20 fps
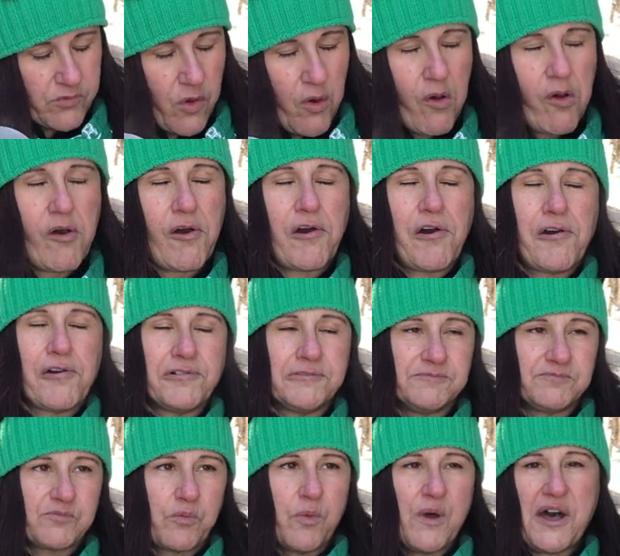Oh,
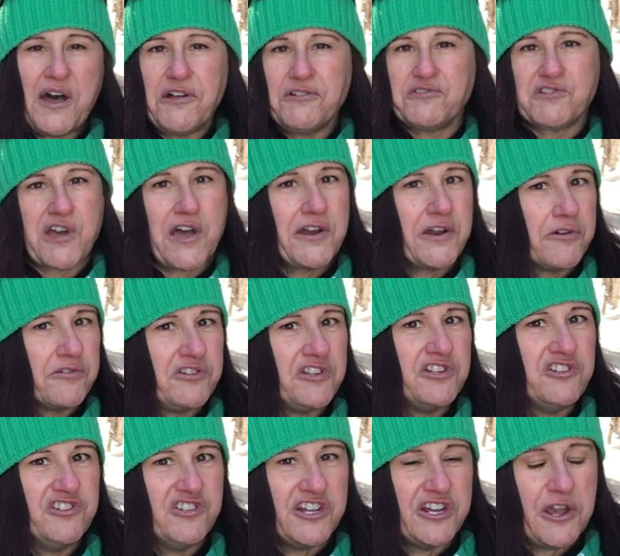well done, O
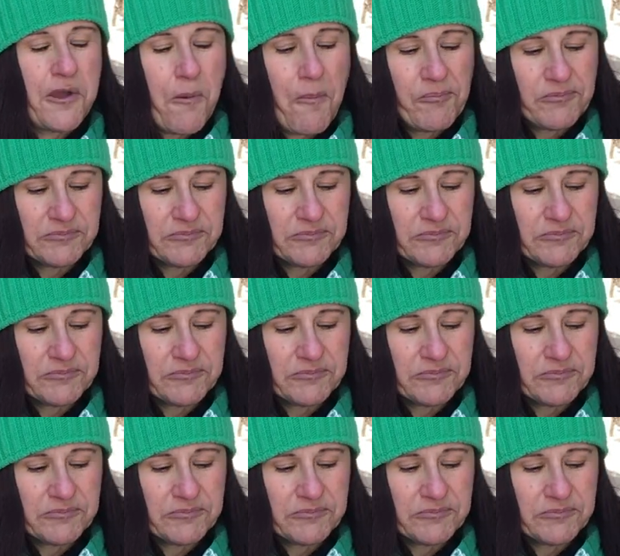T G.